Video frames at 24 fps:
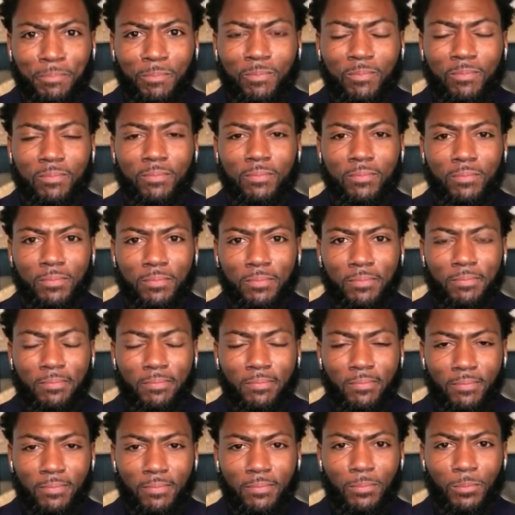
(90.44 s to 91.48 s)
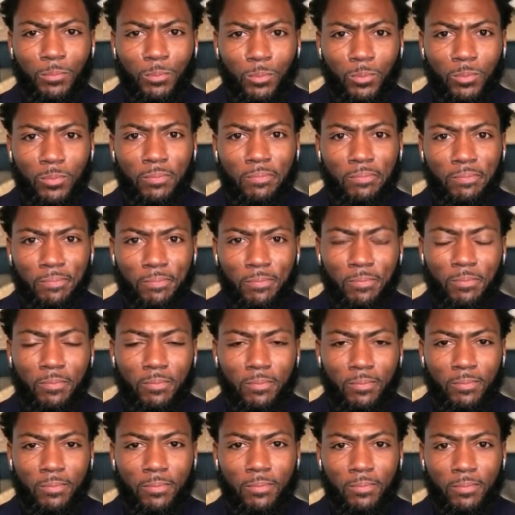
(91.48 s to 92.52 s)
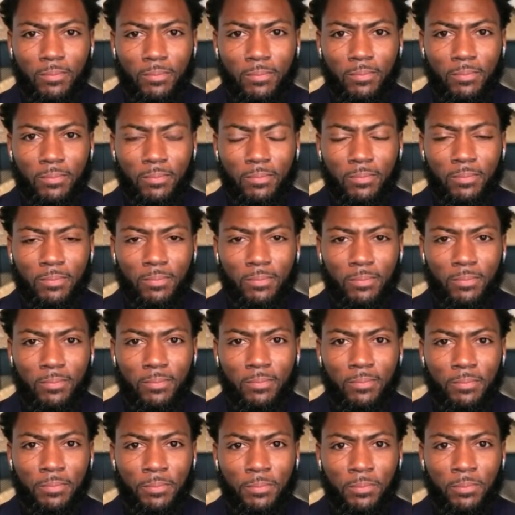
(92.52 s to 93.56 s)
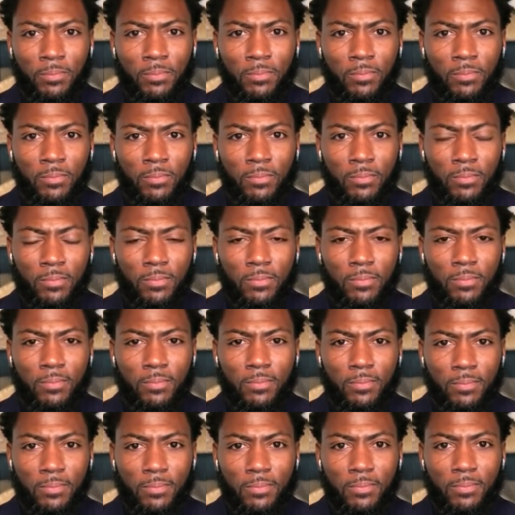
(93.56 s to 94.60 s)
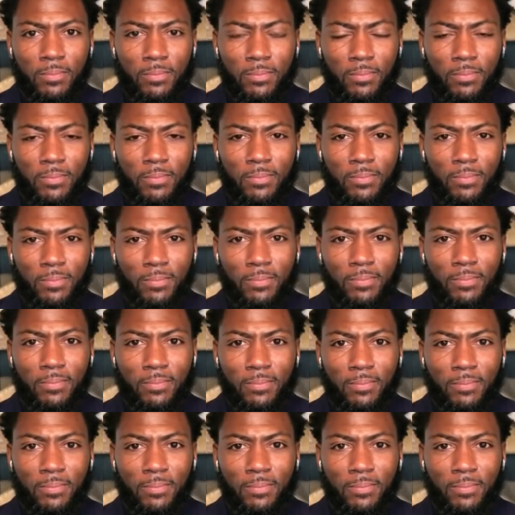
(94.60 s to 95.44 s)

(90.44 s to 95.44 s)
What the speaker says: This person isn't speaking.